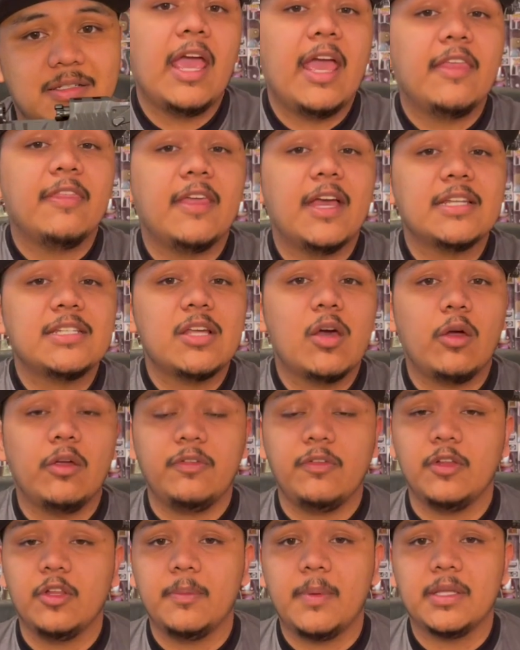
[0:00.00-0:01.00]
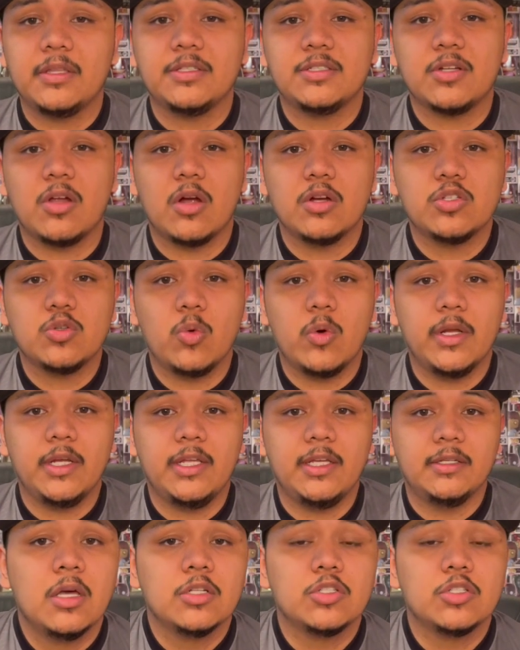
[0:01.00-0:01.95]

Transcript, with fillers: And that's how I feel about the Scar 20.